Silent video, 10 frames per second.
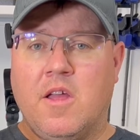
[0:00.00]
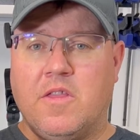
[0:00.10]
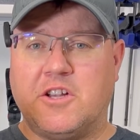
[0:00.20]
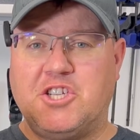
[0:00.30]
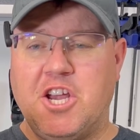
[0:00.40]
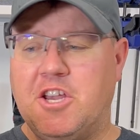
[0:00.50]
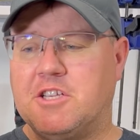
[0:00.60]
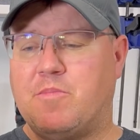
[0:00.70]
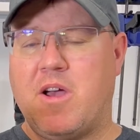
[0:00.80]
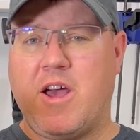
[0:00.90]
The
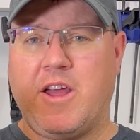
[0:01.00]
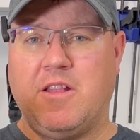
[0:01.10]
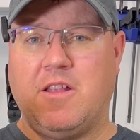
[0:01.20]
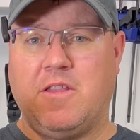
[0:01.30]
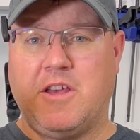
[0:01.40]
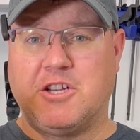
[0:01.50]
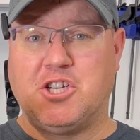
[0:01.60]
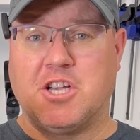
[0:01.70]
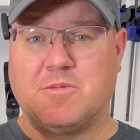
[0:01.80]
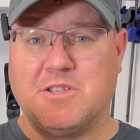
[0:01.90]
genius behind the
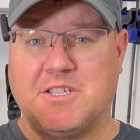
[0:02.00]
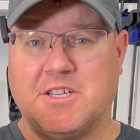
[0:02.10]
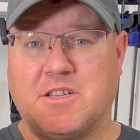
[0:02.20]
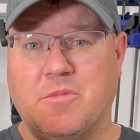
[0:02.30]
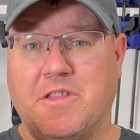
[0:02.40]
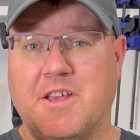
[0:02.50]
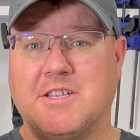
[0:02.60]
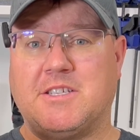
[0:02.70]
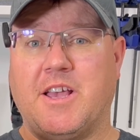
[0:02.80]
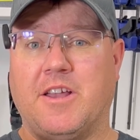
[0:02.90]
adjustment system in the
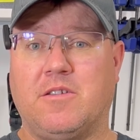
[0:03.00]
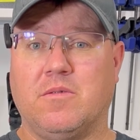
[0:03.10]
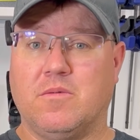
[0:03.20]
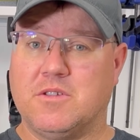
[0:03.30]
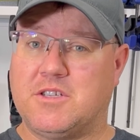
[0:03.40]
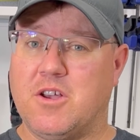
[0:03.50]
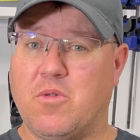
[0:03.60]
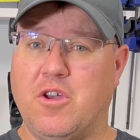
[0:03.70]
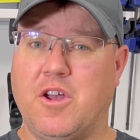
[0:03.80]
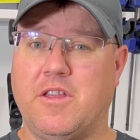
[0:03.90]
Ascent was so
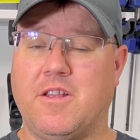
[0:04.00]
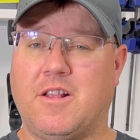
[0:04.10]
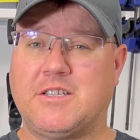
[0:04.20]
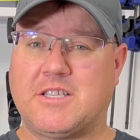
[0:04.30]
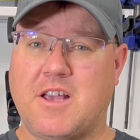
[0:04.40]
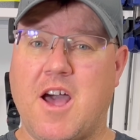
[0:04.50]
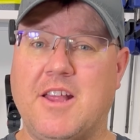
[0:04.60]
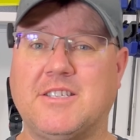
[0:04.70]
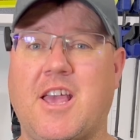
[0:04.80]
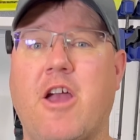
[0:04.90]
good that Scott
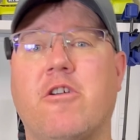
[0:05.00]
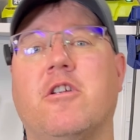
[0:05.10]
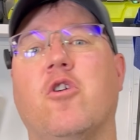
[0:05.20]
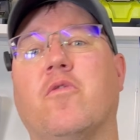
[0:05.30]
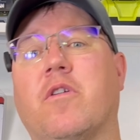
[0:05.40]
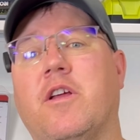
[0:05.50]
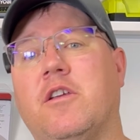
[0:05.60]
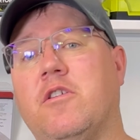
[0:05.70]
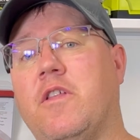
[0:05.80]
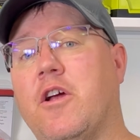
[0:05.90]
has carried it over
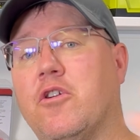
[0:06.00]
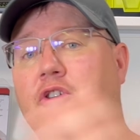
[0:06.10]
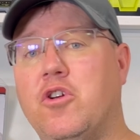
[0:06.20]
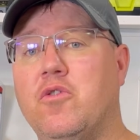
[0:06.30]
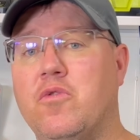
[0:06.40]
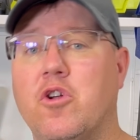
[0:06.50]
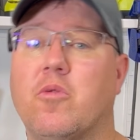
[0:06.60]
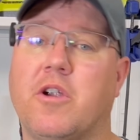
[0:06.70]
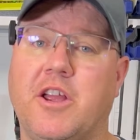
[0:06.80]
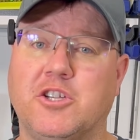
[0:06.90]
into their 2
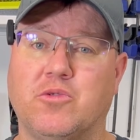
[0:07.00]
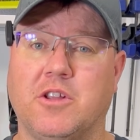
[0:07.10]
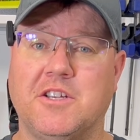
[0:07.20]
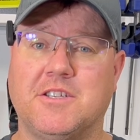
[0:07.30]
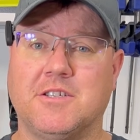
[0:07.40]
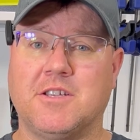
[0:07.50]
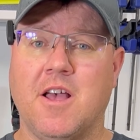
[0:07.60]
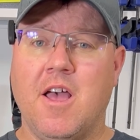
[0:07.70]
newer Hinge releases.